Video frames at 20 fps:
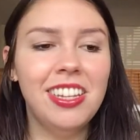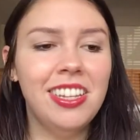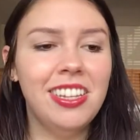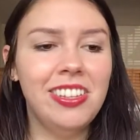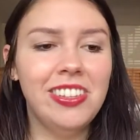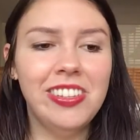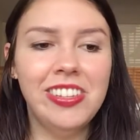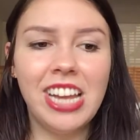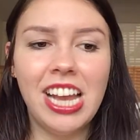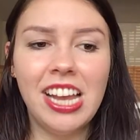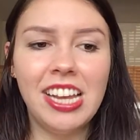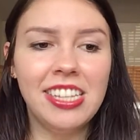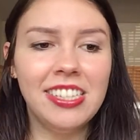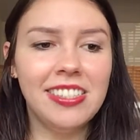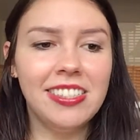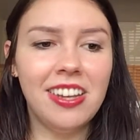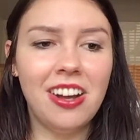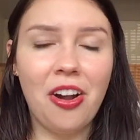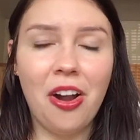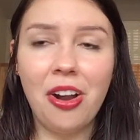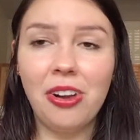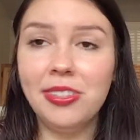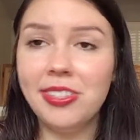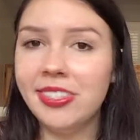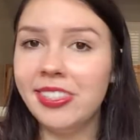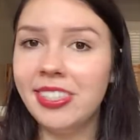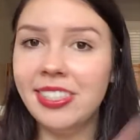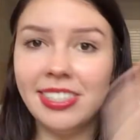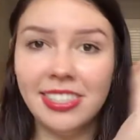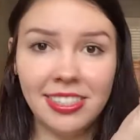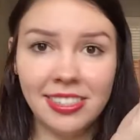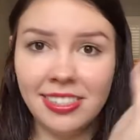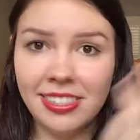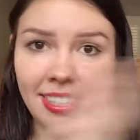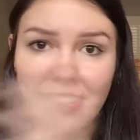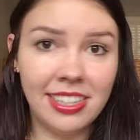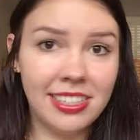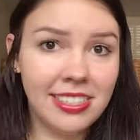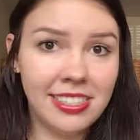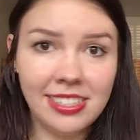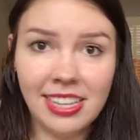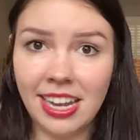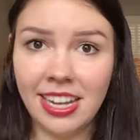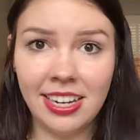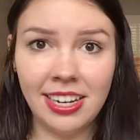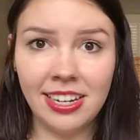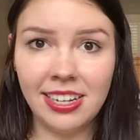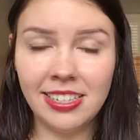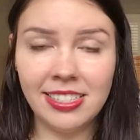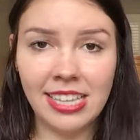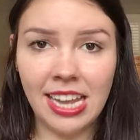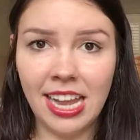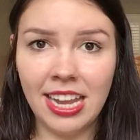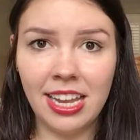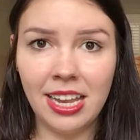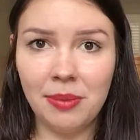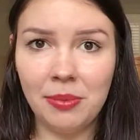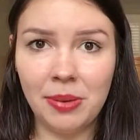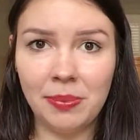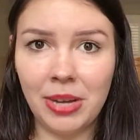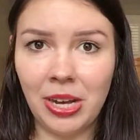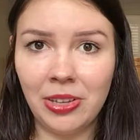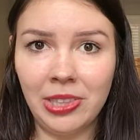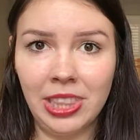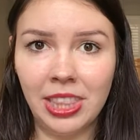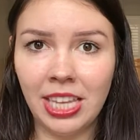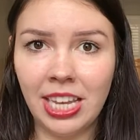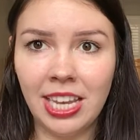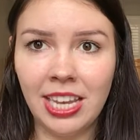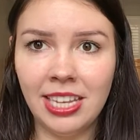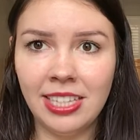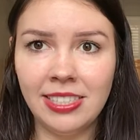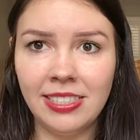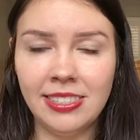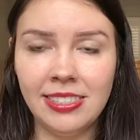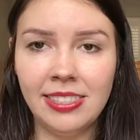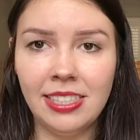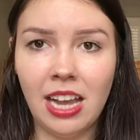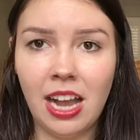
You guys are just as excited as I am about this.